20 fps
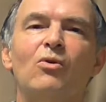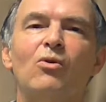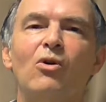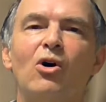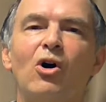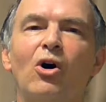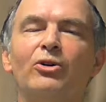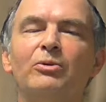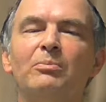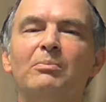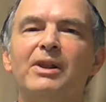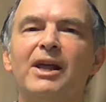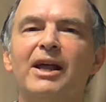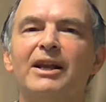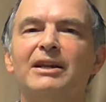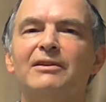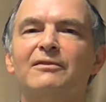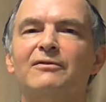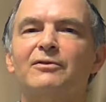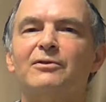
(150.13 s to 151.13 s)
or on
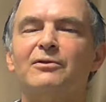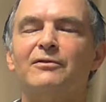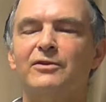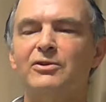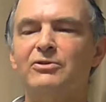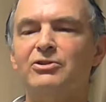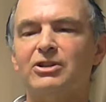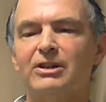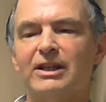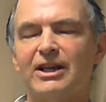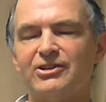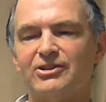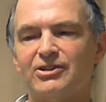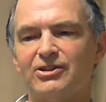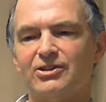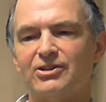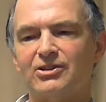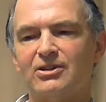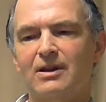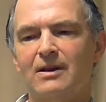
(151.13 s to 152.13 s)
planning for future
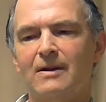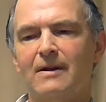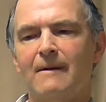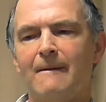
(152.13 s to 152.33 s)
lessons.